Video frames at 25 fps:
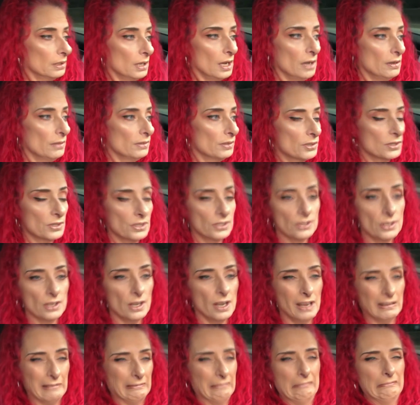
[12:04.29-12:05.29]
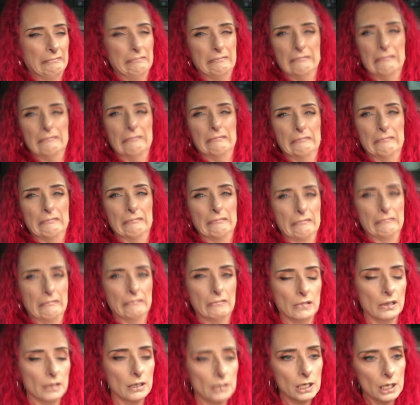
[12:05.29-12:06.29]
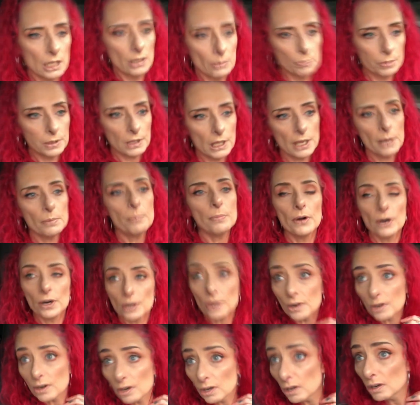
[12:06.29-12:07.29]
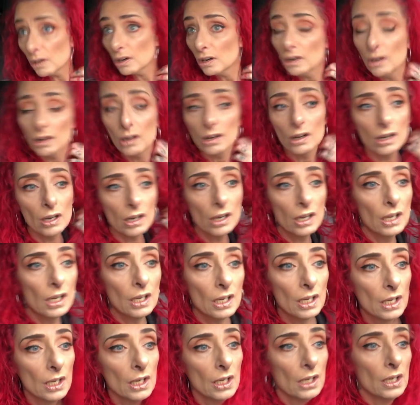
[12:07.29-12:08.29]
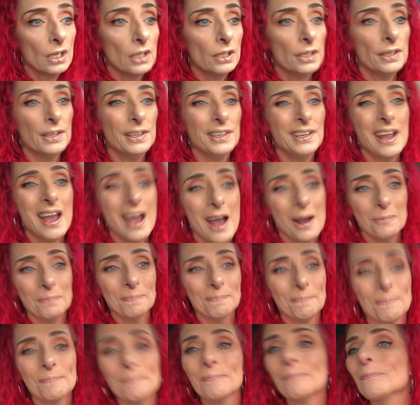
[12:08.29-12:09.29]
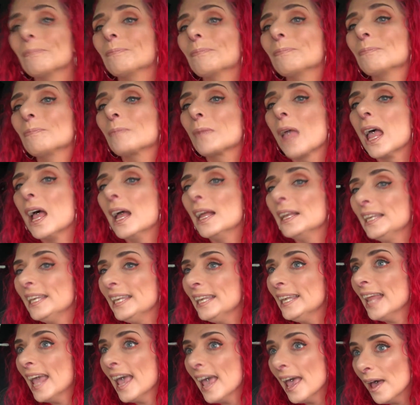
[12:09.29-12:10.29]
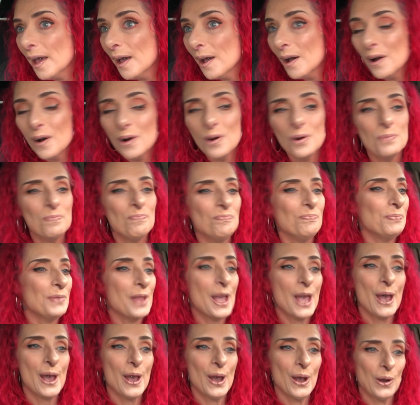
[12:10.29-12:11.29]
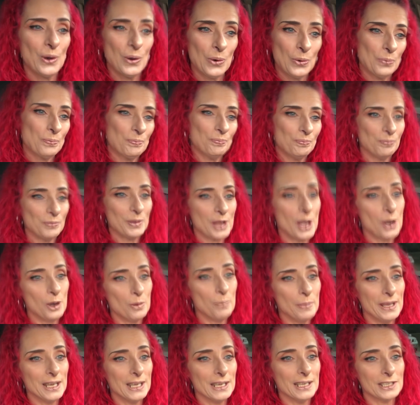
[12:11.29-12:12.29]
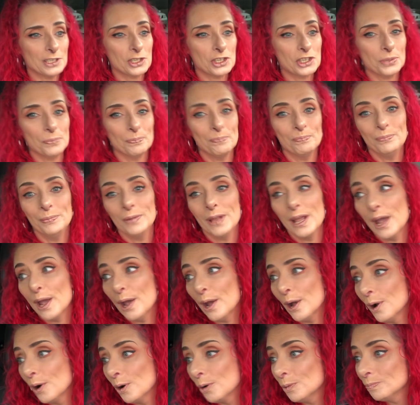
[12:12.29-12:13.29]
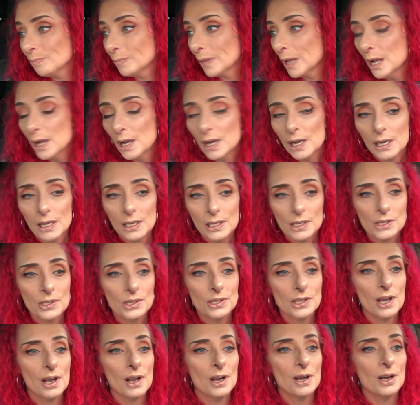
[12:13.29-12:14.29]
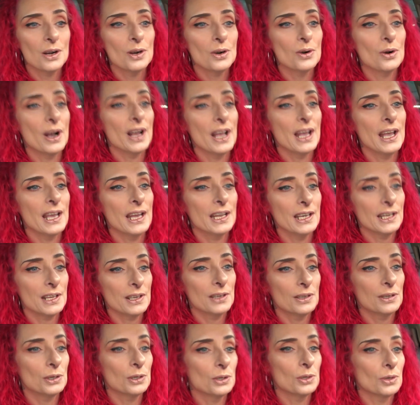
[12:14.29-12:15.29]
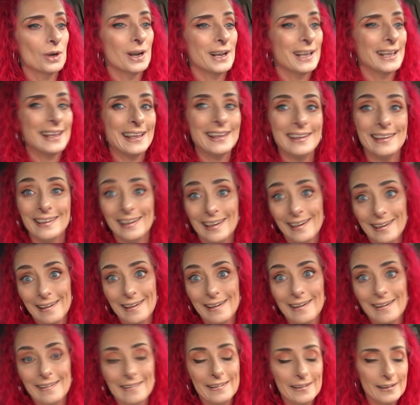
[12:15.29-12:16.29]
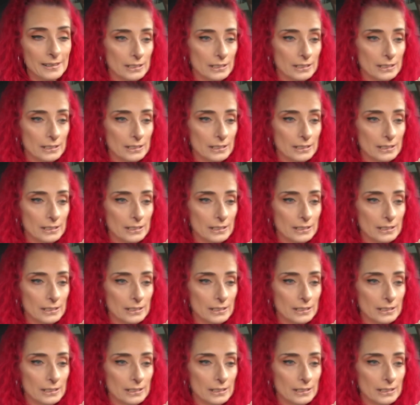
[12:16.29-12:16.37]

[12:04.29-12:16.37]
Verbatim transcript: I was just like, play partner? No. No, no, no, bitch. No. So, anyhow, yeah.